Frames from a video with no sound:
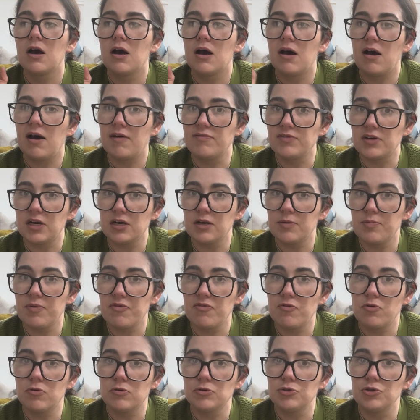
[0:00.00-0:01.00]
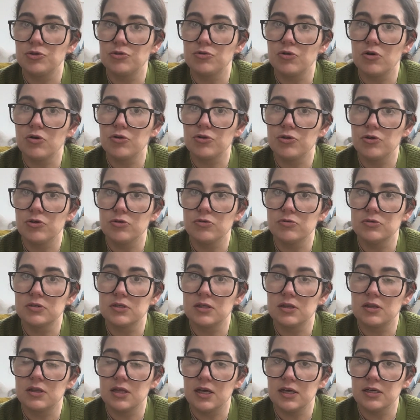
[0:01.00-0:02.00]
I've done it before. Do not use
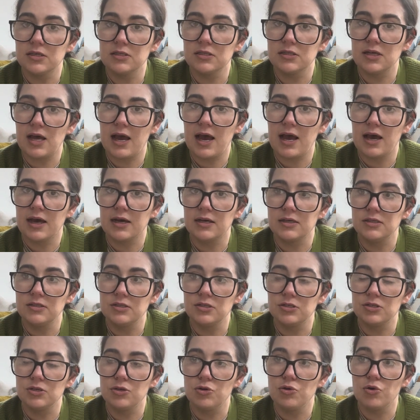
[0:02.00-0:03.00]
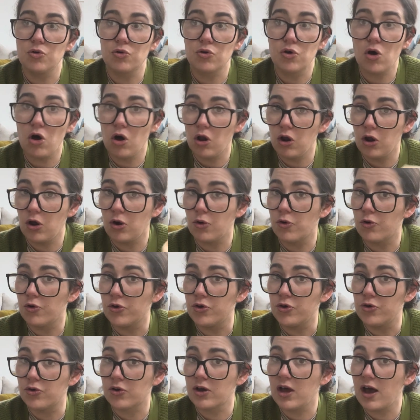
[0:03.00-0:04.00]
this as your collar or
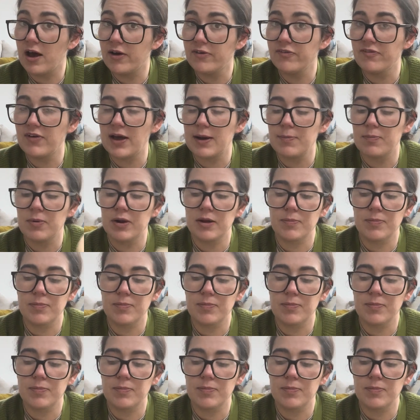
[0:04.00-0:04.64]
your cuff fabric